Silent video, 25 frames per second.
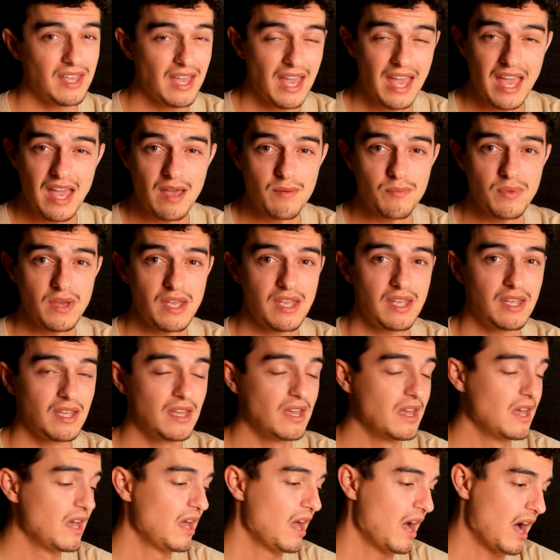camping,
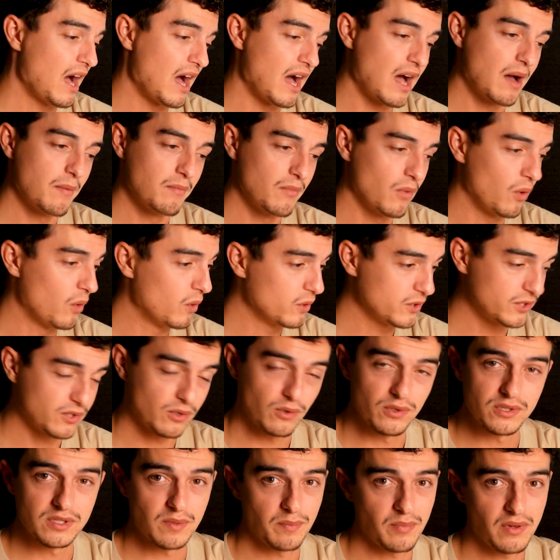all
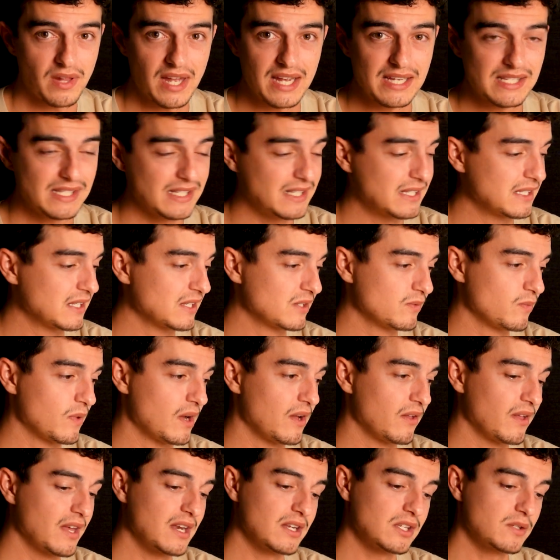sorts of places as
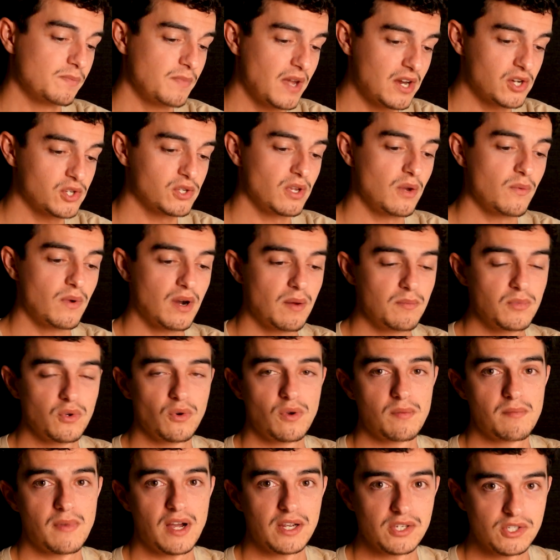well, and especially when I'm
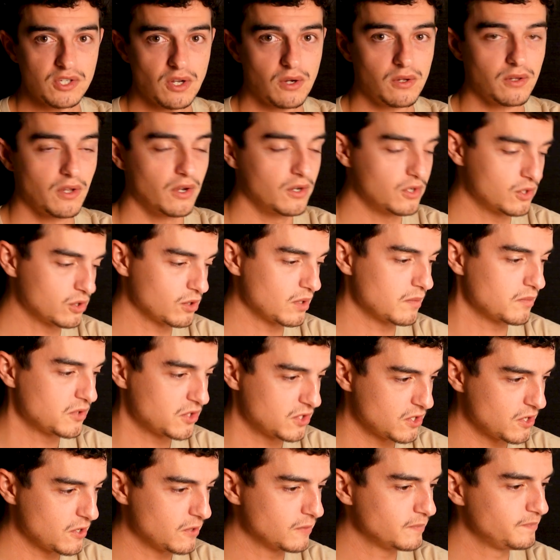doing my solo trips
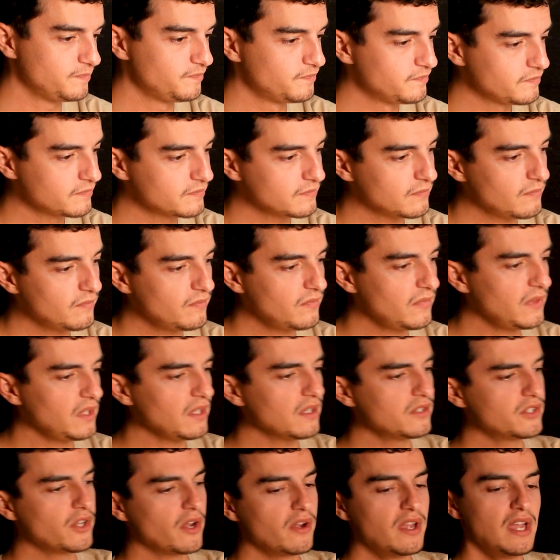too.
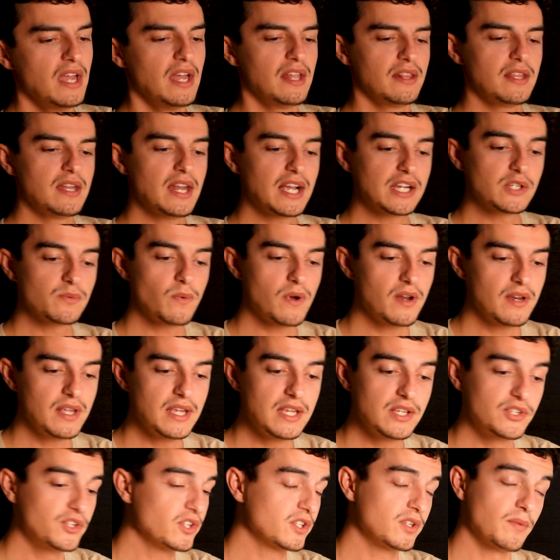So the next one
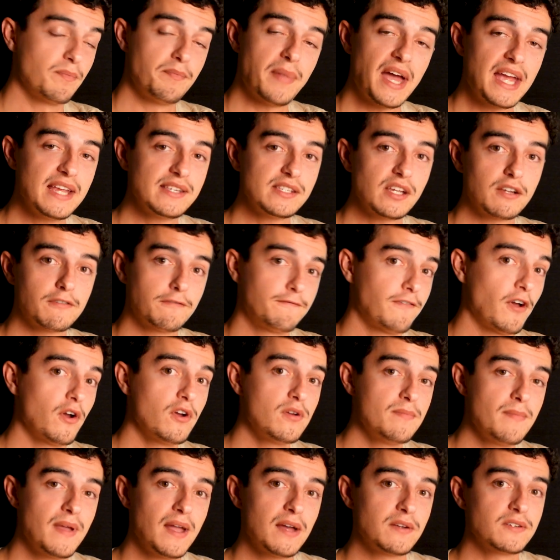is just a basic
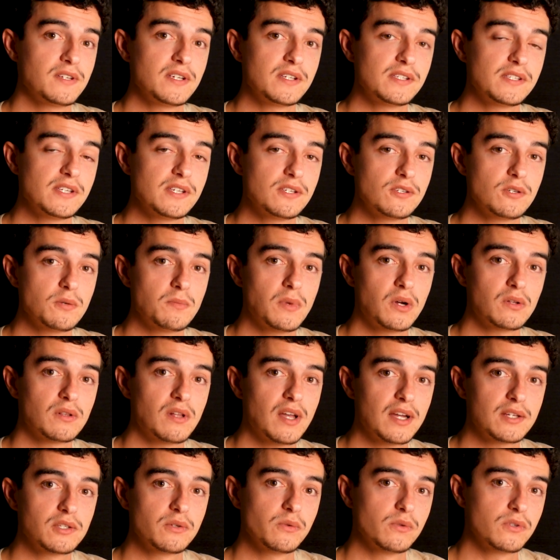phone mounting system I'd
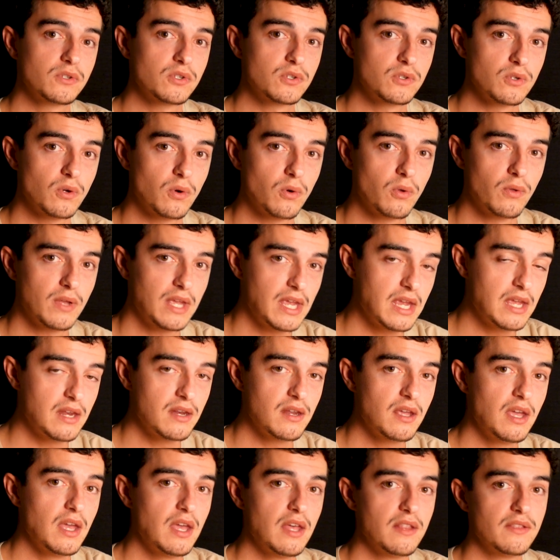like to install
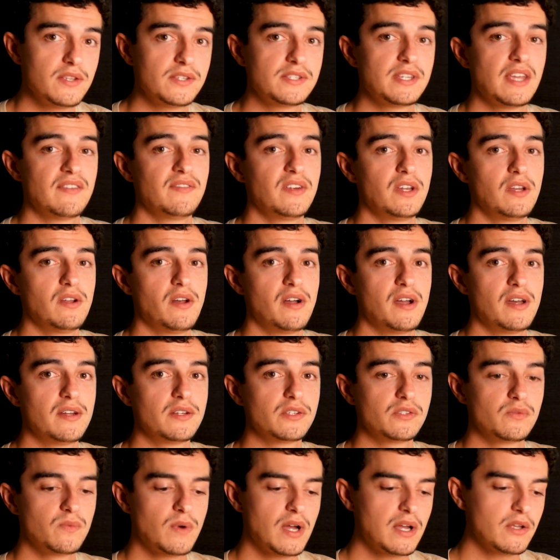in the 79
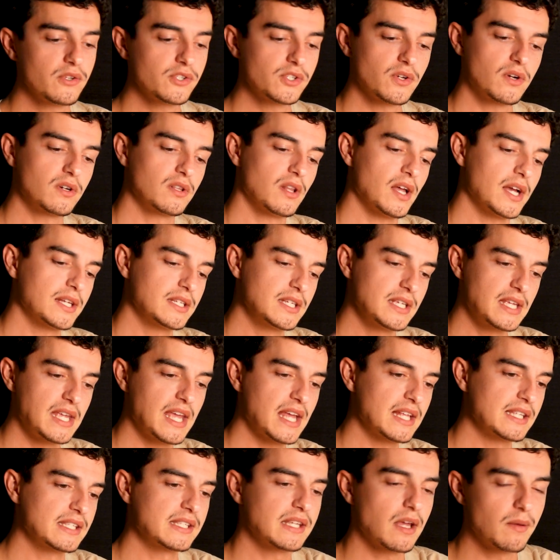as well. So I'd like to
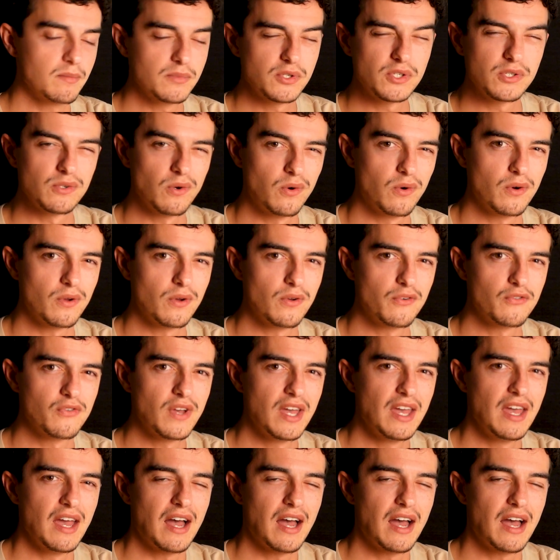get some sort of